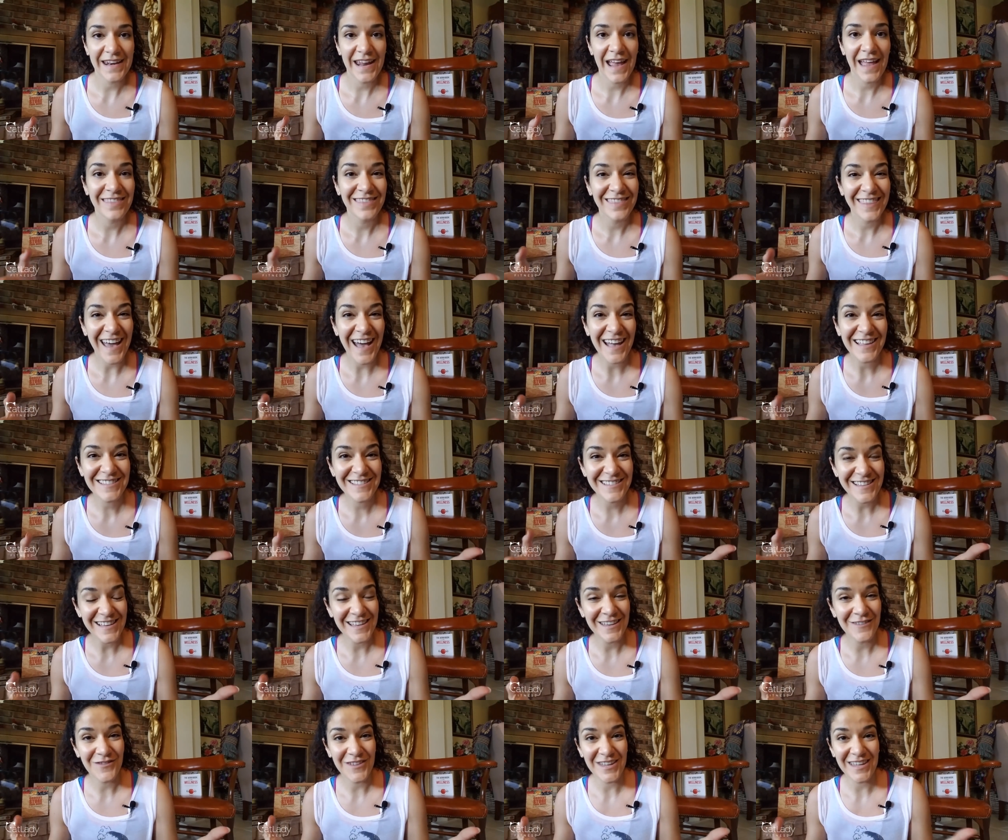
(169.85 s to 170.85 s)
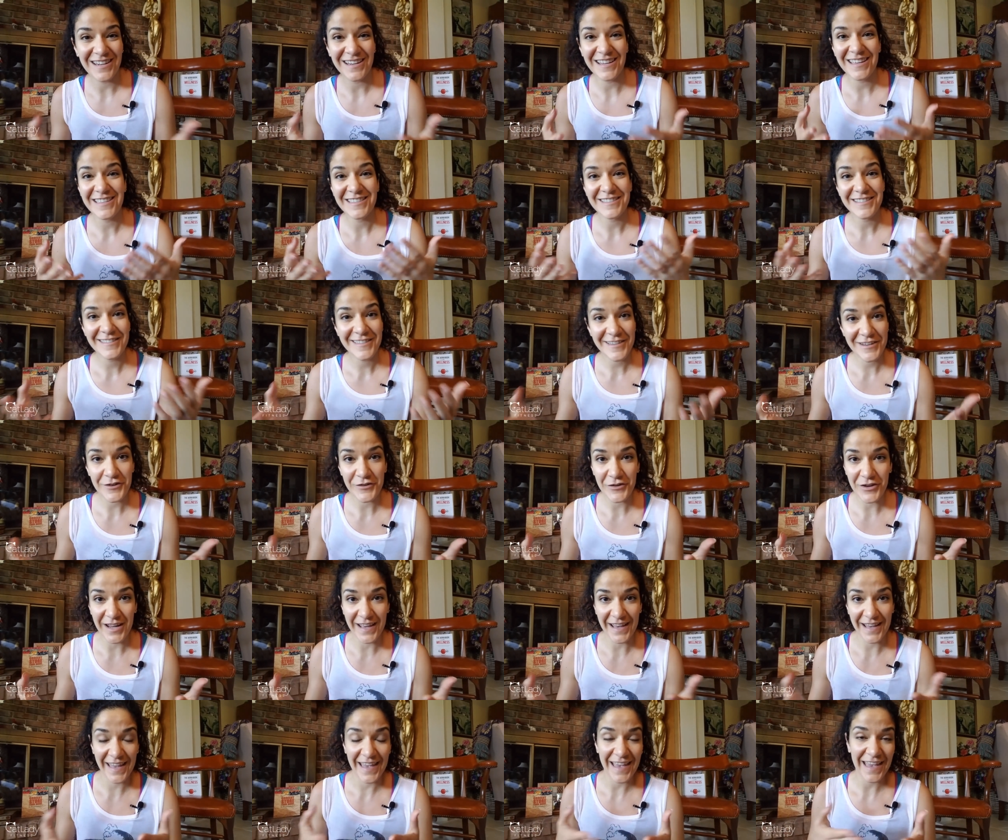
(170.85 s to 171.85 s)
and that's even
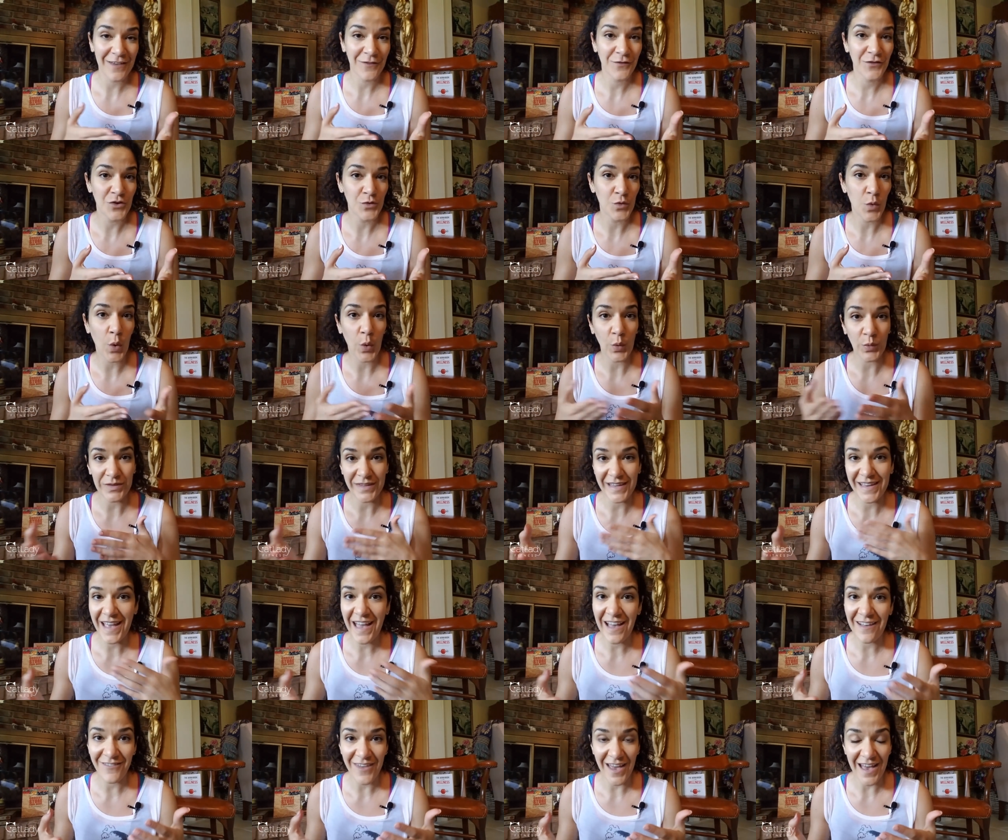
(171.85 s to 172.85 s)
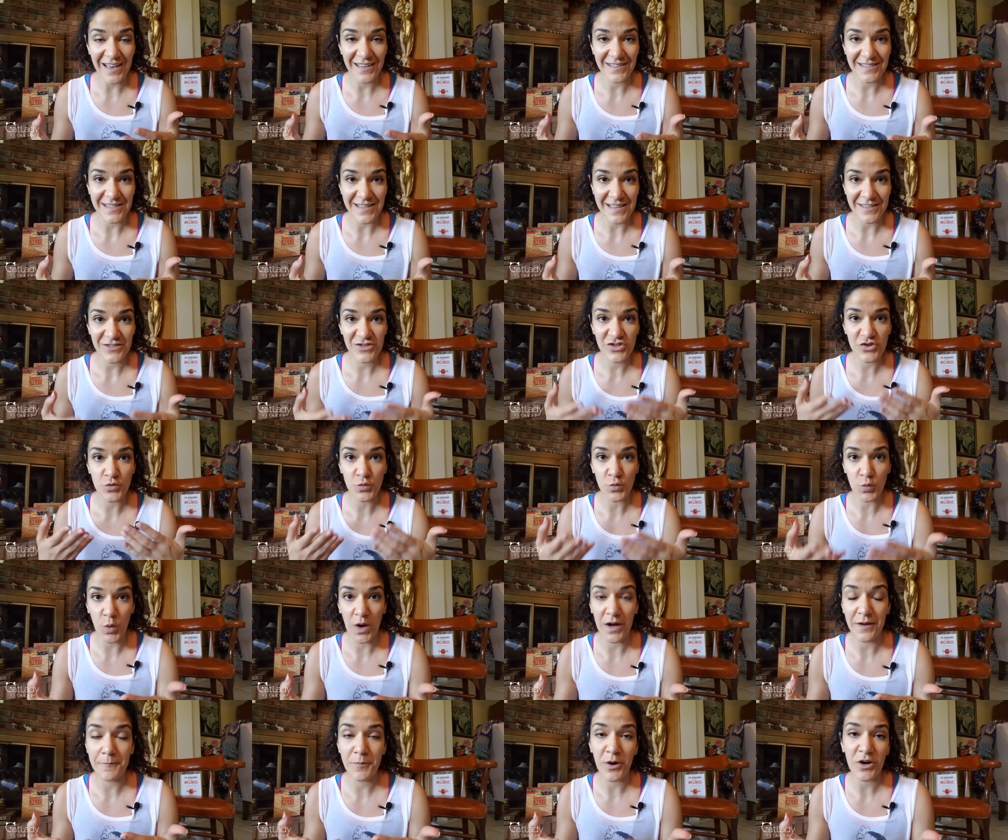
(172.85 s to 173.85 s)
considering if you only have access to
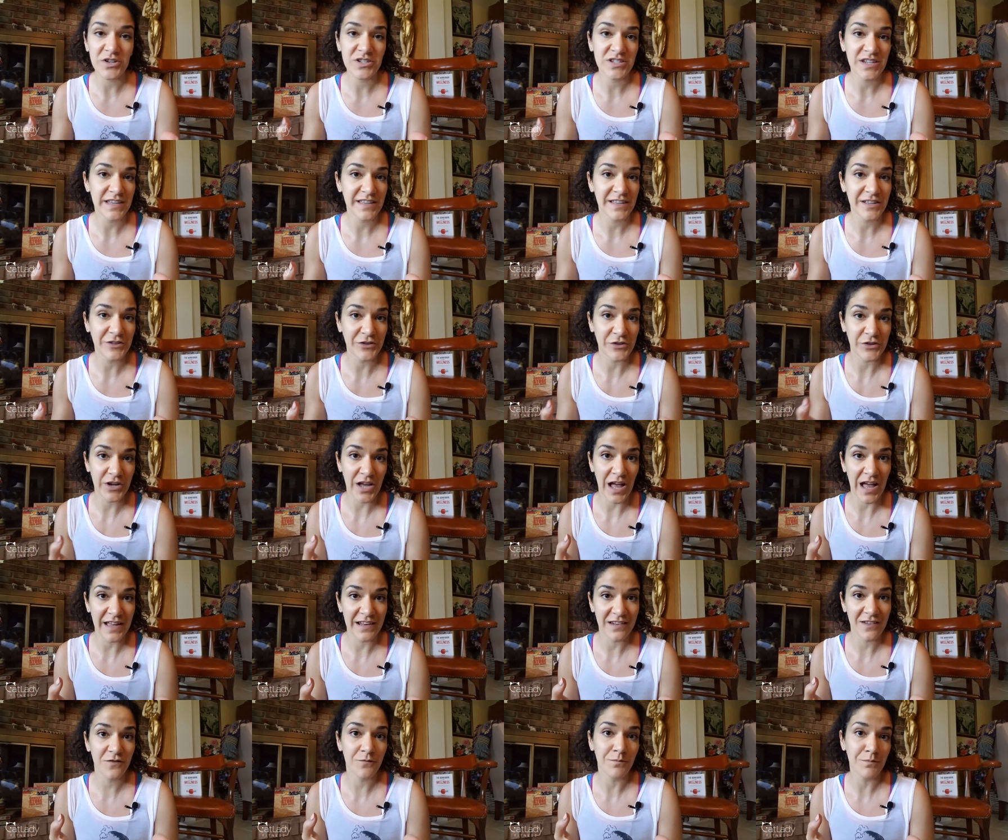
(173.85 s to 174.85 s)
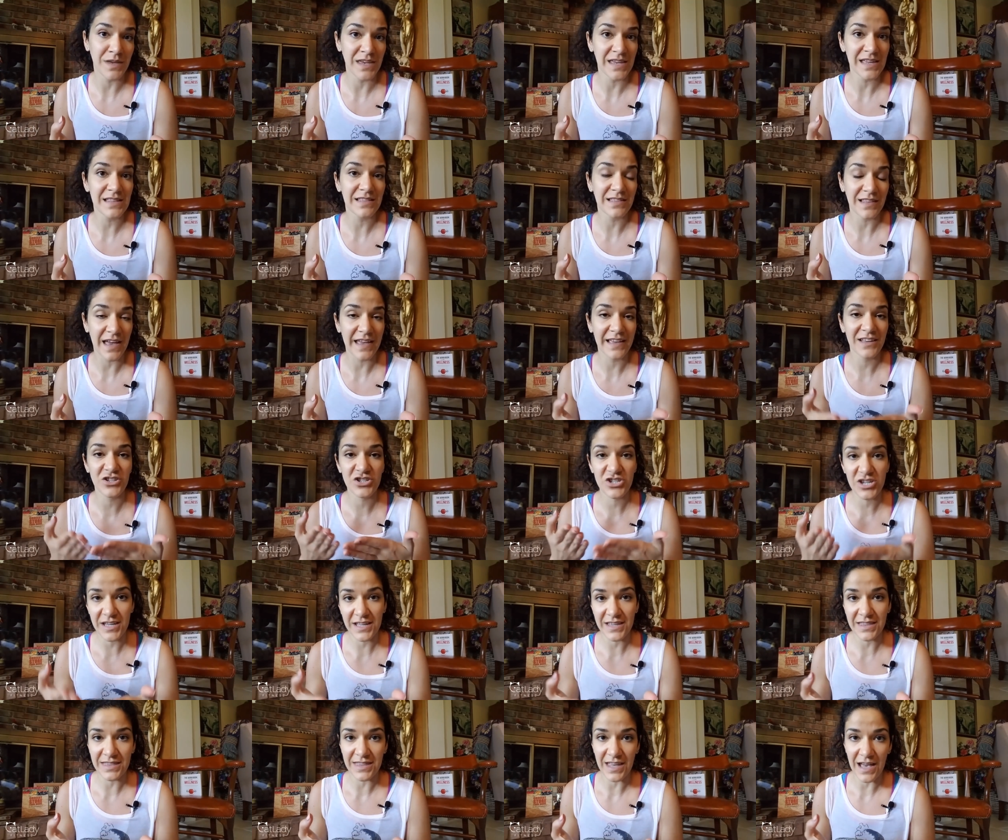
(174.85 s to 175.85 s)
one particular kind of meat like
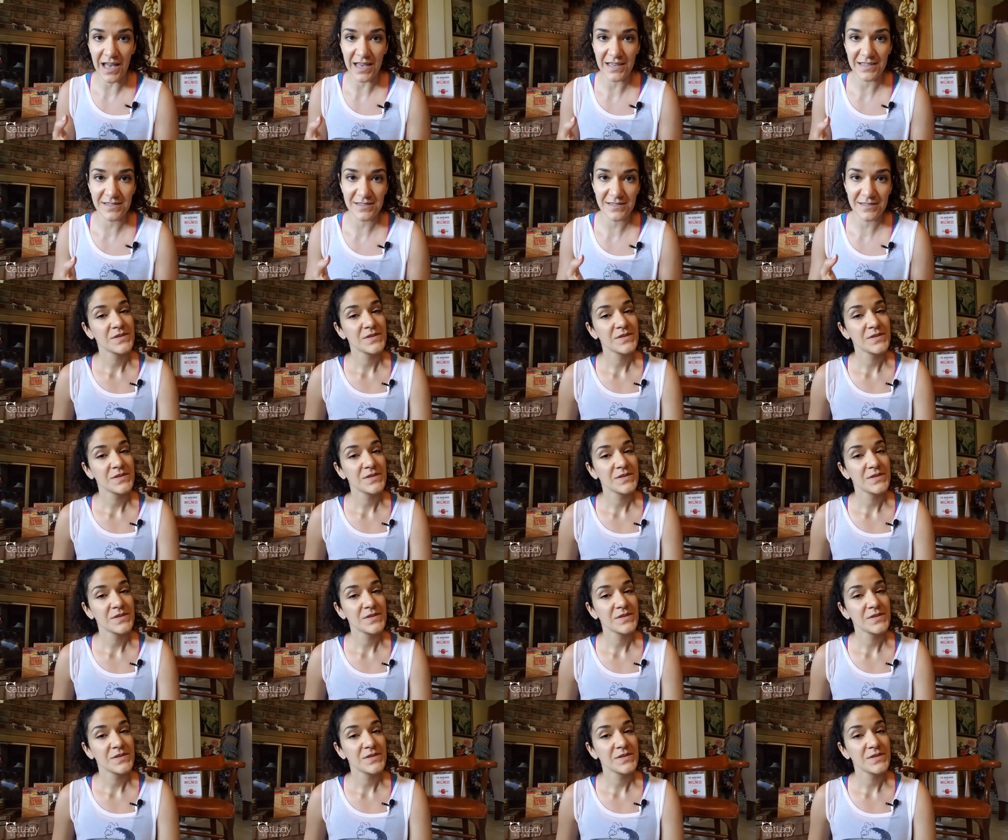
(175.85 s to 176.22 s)
chicken thighs.